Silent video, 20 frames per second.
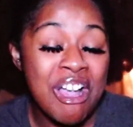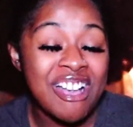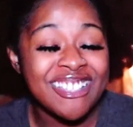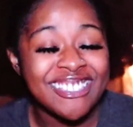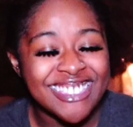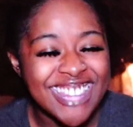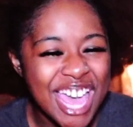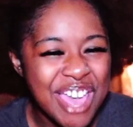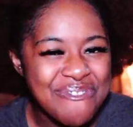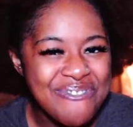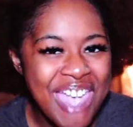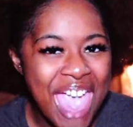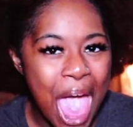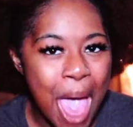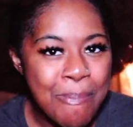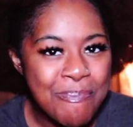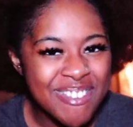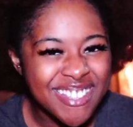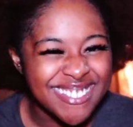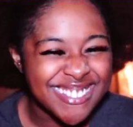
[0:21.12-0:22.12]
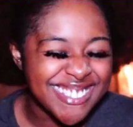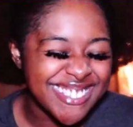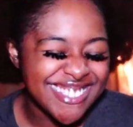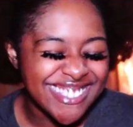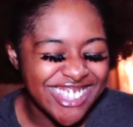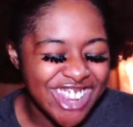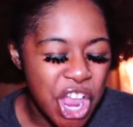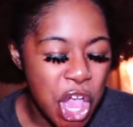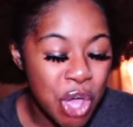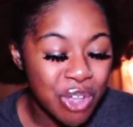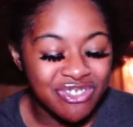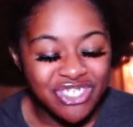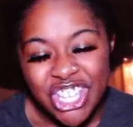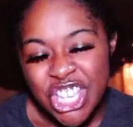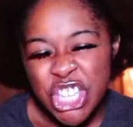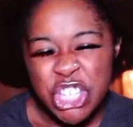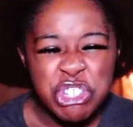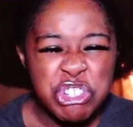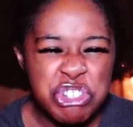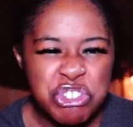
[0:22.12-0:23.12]
life happens,
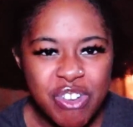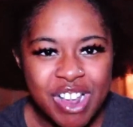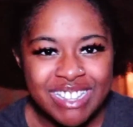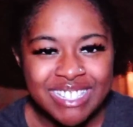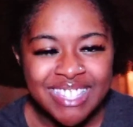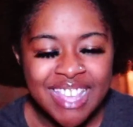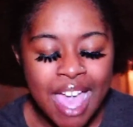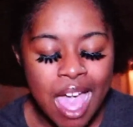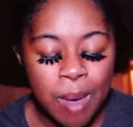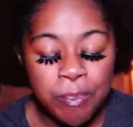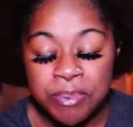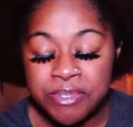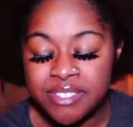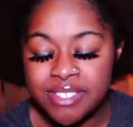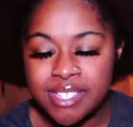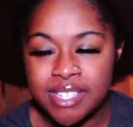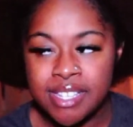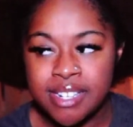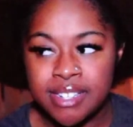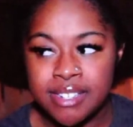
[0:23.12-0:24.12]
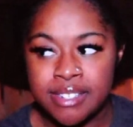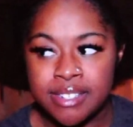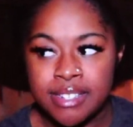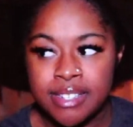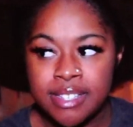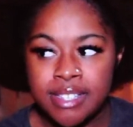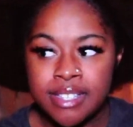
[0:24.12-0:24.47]
stress happens, and